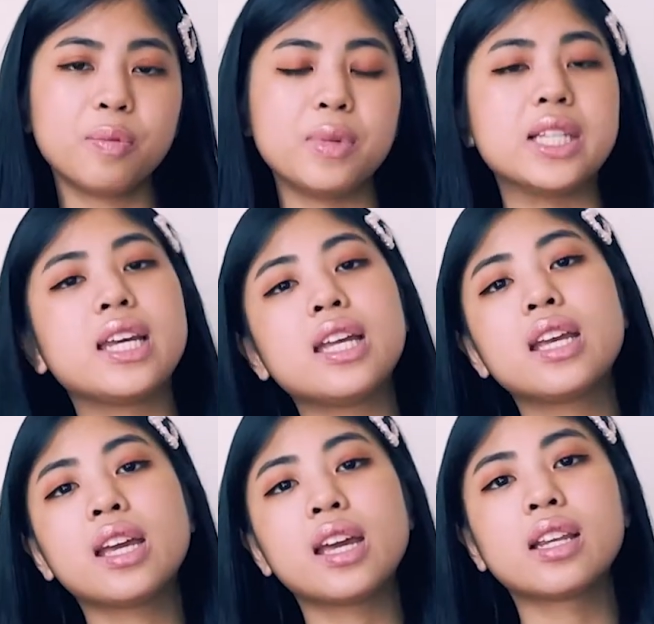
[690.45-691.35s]

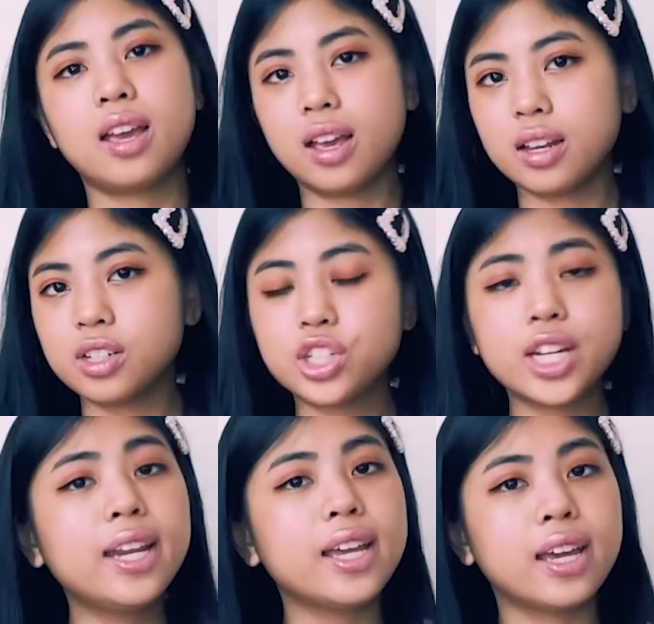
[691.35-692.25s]
maintaining it, and
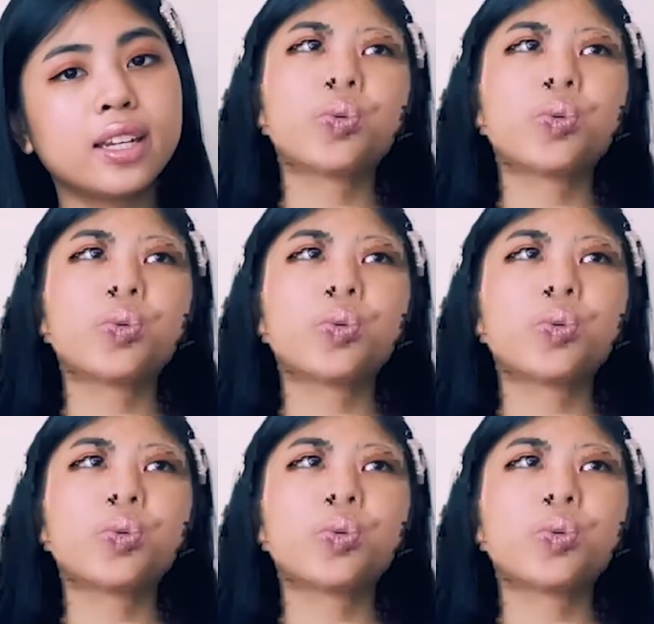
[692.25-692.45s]
shedding it.